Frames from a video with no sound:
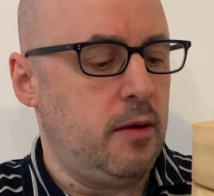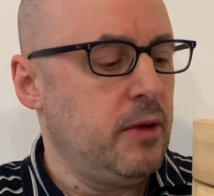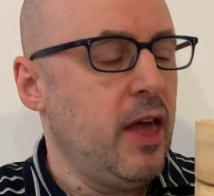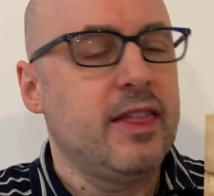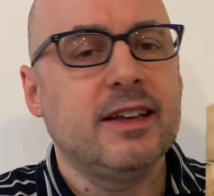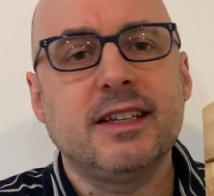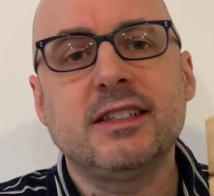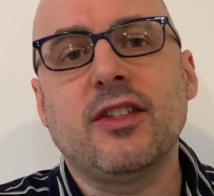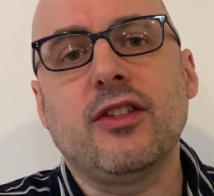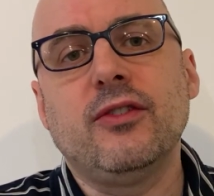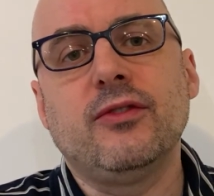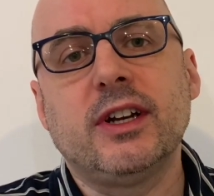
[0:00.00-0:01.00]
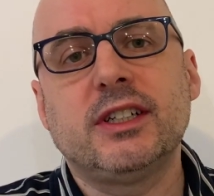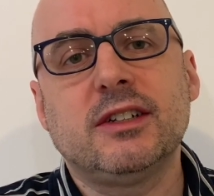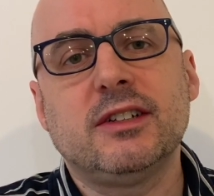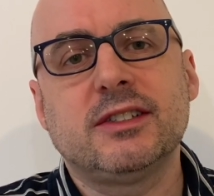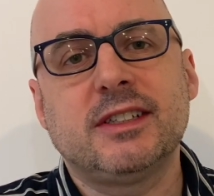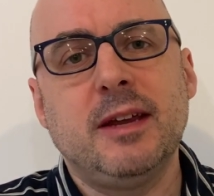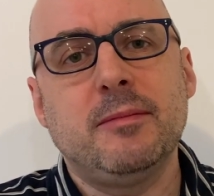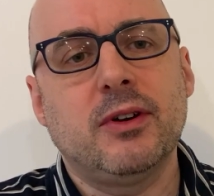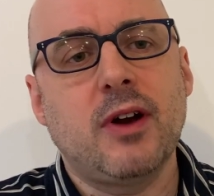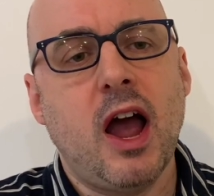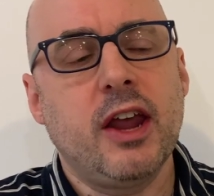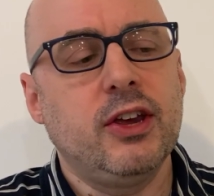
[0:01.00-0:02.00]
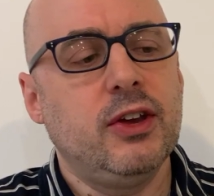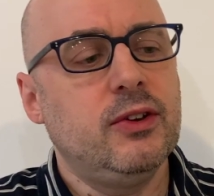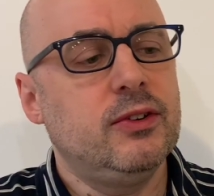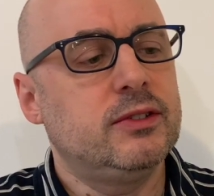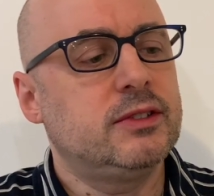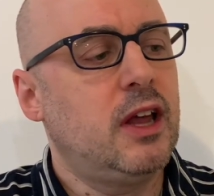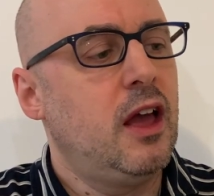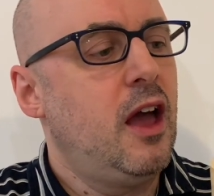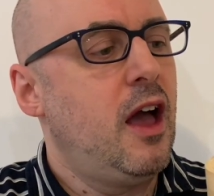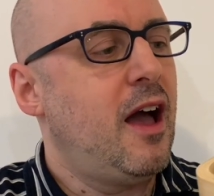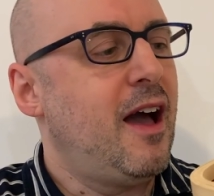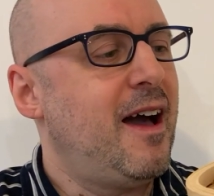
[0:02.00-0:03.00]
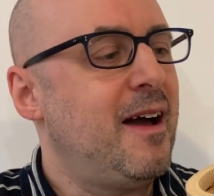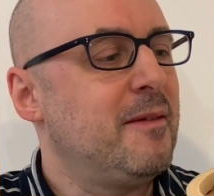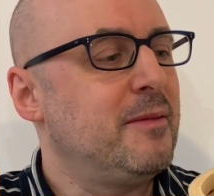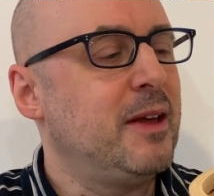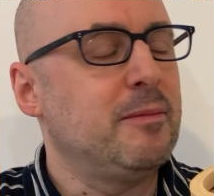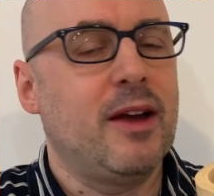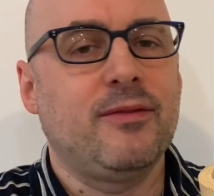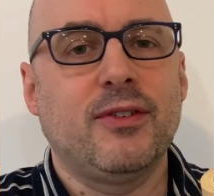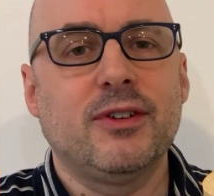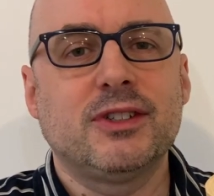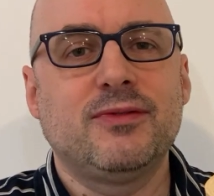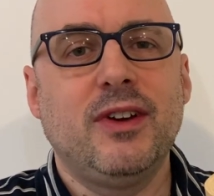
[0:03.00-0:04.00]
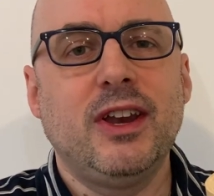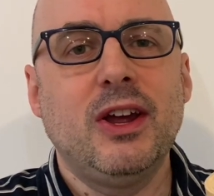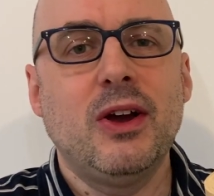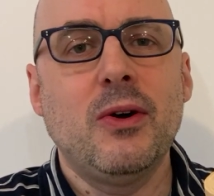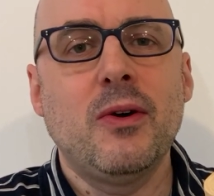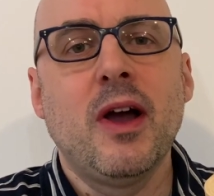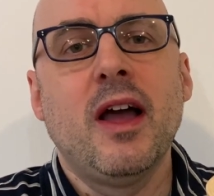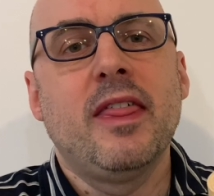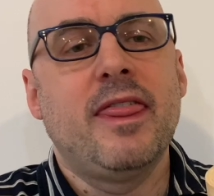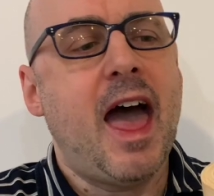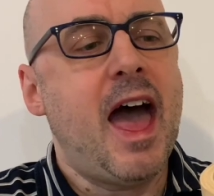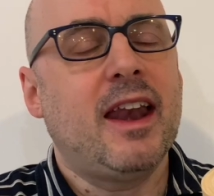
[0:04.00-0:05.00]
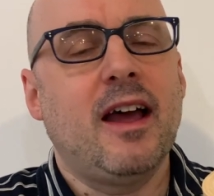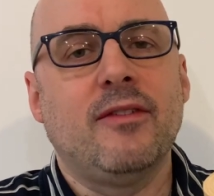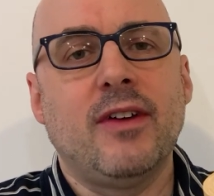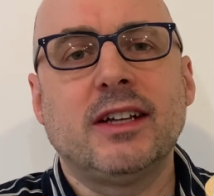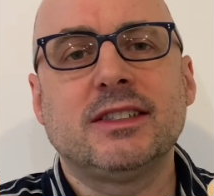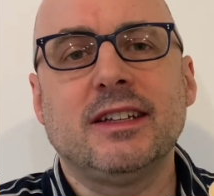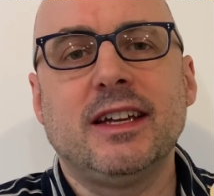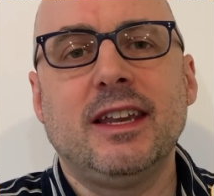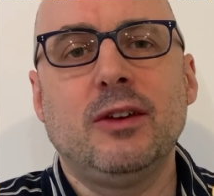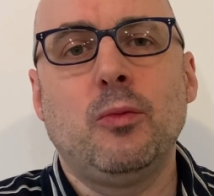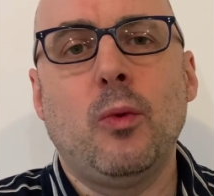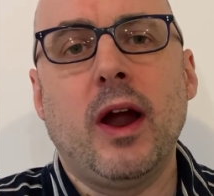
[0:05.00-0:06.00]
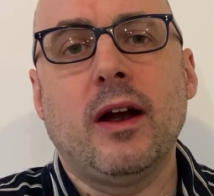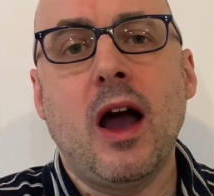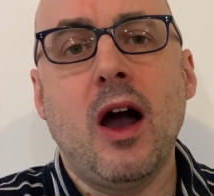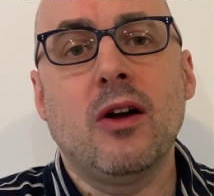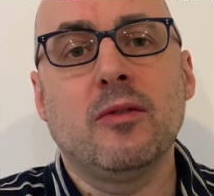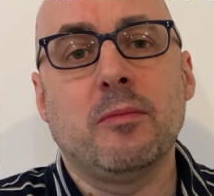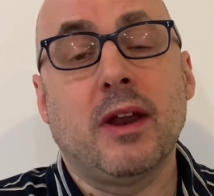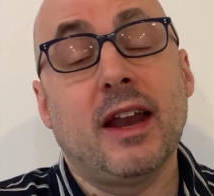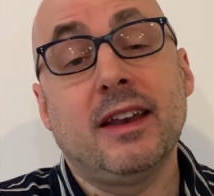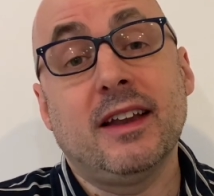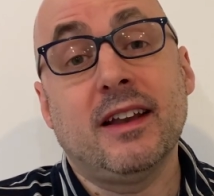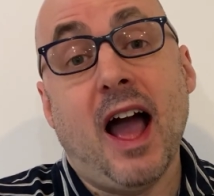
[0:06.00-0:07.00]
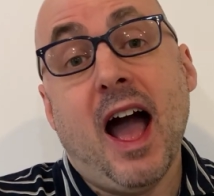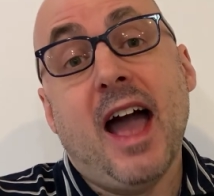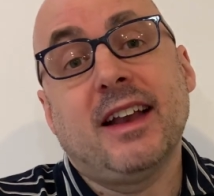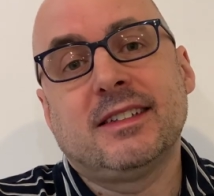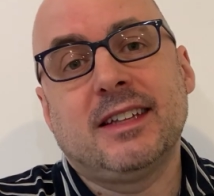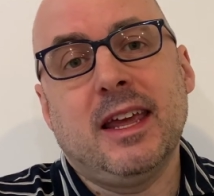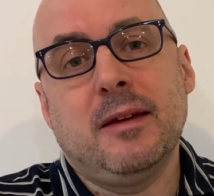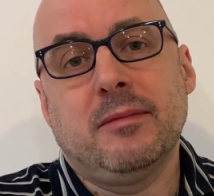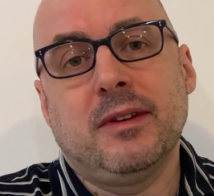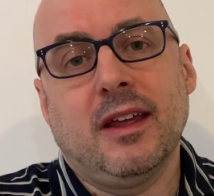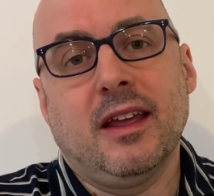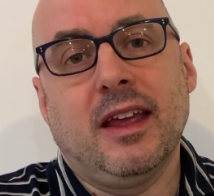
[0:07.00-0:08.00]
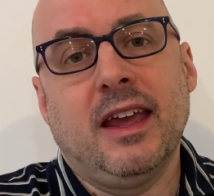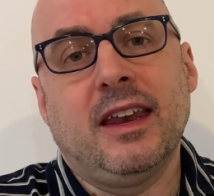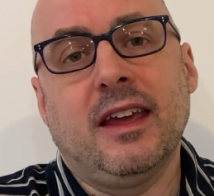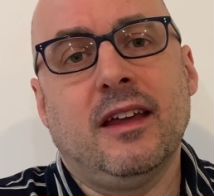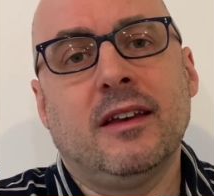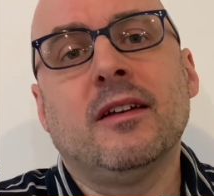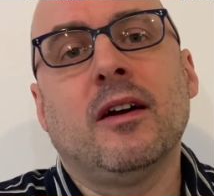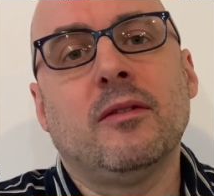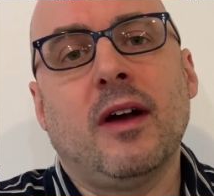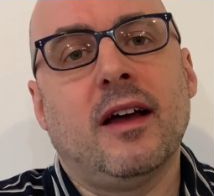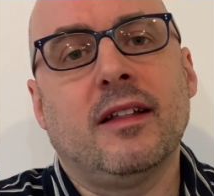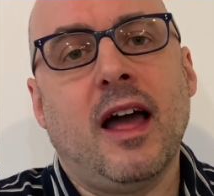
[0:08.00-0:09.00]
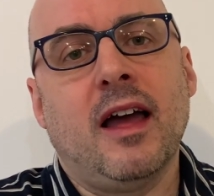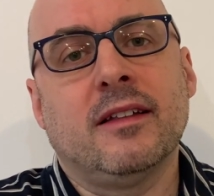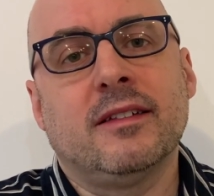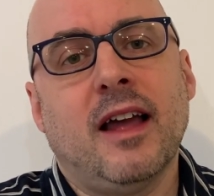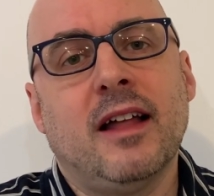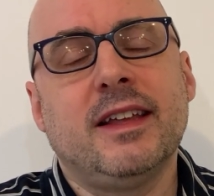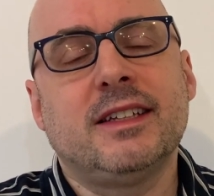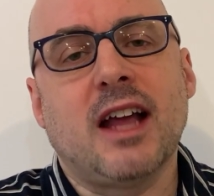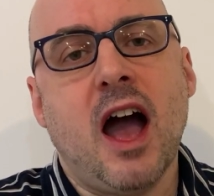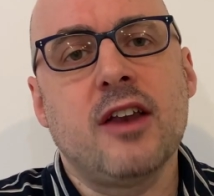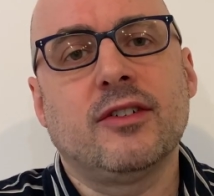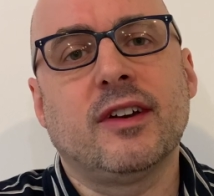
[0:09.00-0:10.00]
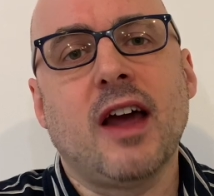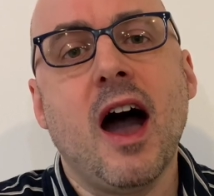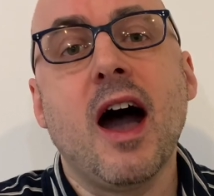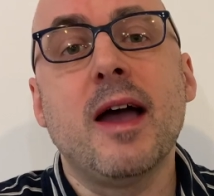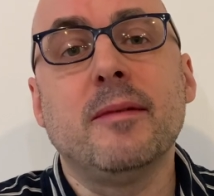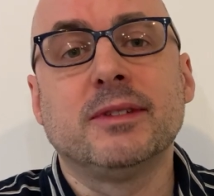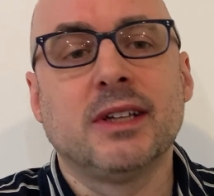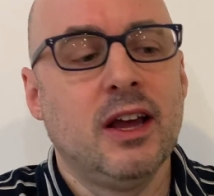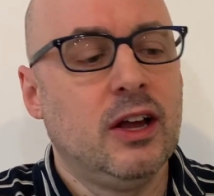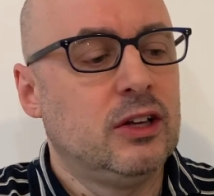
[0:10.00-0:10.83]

This isn't the original steamer I used in my first video. That eventually did wear out, but I'd steamed in it at least 100 times.